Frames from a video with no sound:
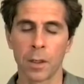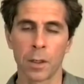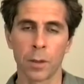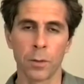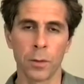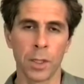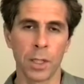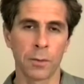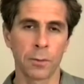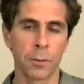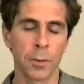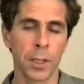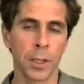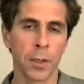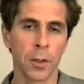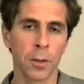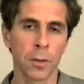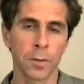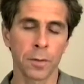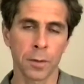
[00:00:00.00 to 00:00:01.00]
Whenever we
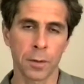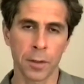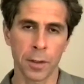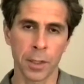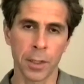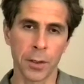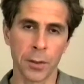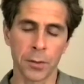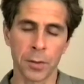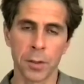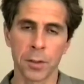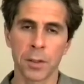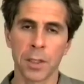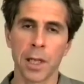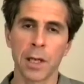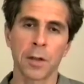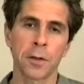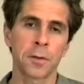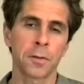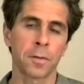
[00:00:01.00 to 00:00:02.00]
go for things to
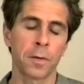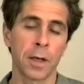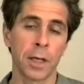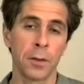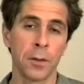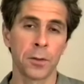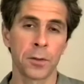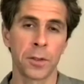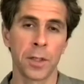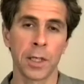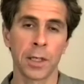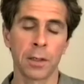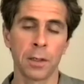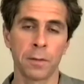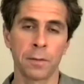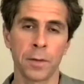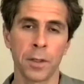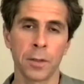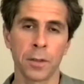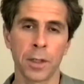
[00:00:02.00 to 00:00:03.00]
satisfy those
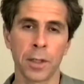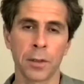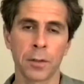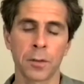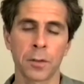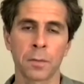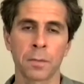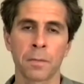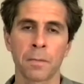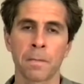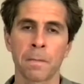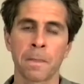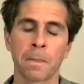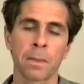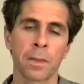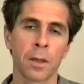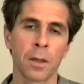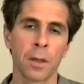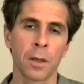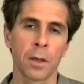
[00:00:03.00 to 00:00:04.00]
negative feelings,
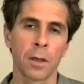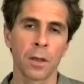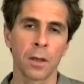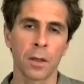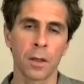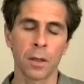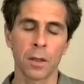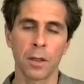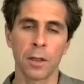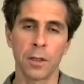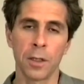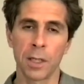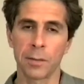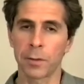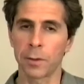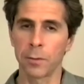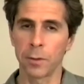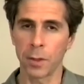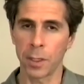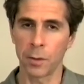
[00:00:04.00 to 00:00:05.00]
it
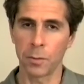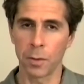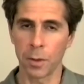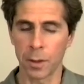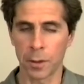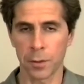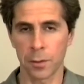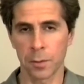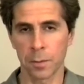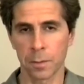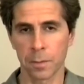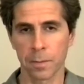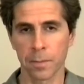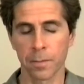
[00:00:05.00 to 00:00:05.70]
never really works.